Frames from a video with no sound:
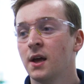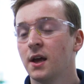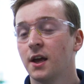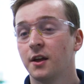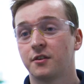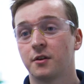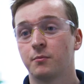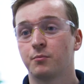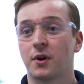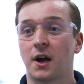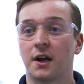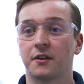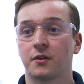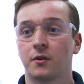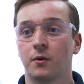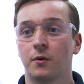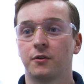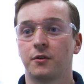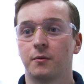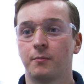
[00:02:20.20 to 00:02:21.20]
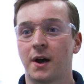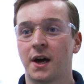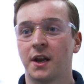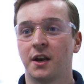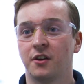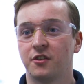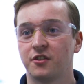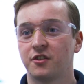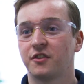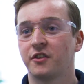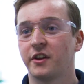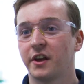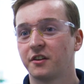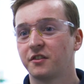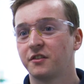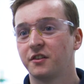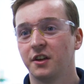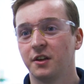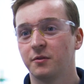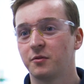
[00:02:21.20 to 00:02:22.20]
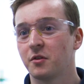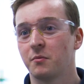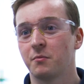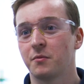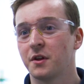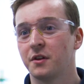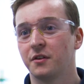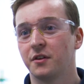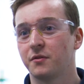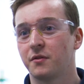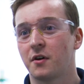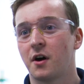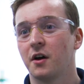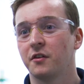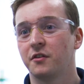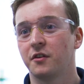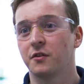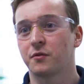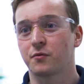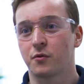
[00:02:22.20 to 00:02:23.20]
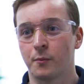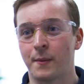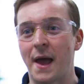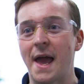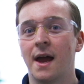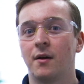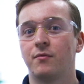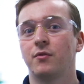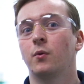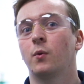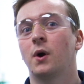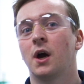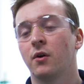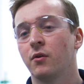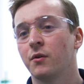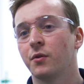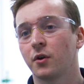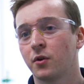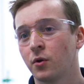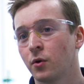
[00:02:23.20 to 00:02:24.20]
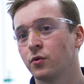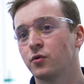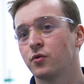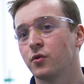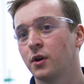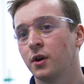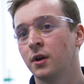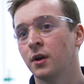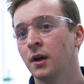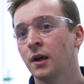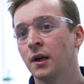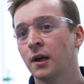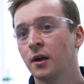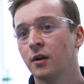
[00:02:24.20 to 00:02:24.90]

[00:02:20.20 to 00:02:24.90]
It's impractical to manage 60-something devices from everywhere in the country.